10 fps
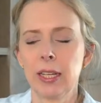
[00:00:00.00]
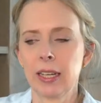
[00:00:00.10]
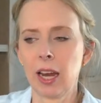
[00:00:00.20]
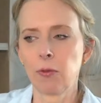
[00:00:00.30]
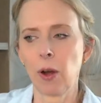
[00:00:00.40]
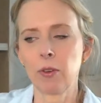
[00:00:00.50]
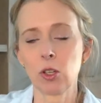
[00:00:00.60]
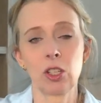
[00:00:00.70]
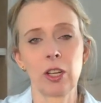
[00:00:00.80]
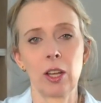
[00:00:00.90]
Today for our
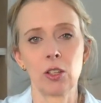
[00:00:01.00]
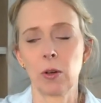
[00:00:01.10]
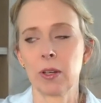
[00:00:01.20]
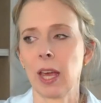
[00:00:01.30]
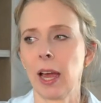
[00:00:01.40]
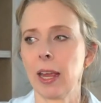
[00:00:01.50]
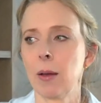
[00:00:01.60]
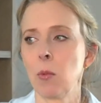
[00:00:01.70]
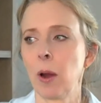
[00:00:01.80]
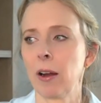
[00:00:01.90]
visually challenged viewers, I
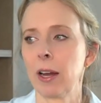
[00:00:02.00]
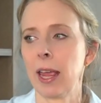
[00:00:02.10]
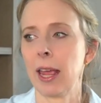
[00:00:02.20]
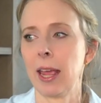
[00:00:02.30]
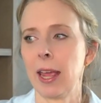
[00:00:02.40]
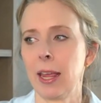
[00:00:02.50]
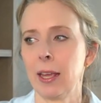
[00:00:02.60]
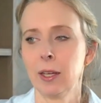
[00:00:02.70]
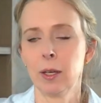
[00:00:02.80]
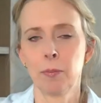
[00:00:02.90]
am wearing a